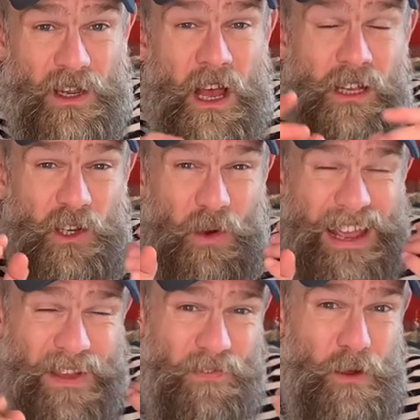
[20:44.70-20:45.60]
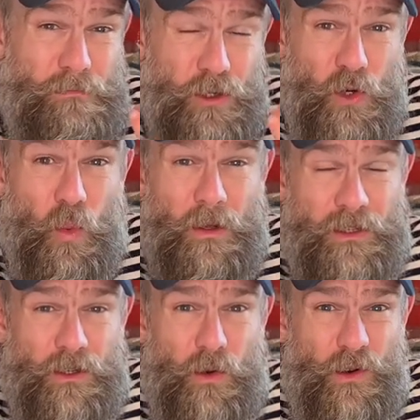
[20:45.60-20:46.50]
So if you do want
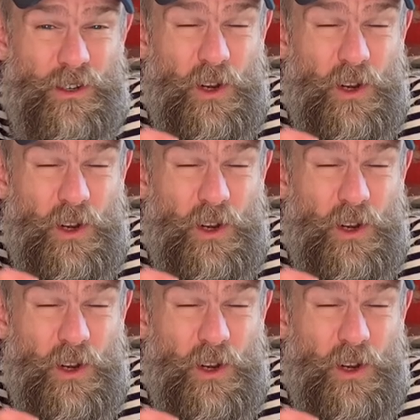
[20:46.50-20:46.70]
to do yours,